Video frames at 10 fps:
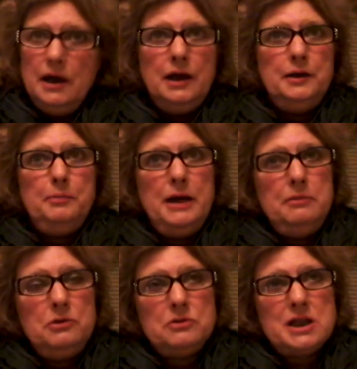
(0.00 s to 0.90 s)
And the
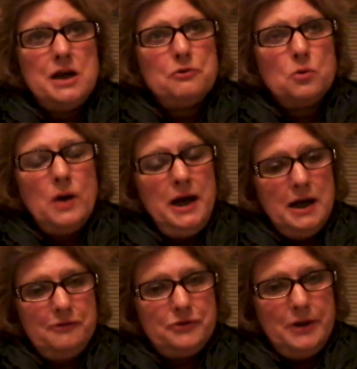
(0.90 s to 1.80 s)
baby was never right
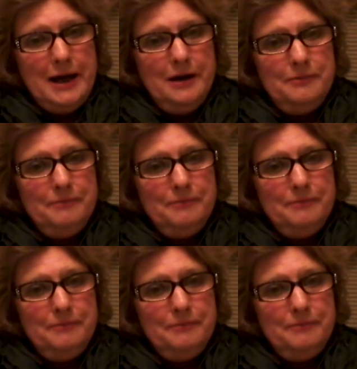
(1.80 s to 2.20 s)
after that.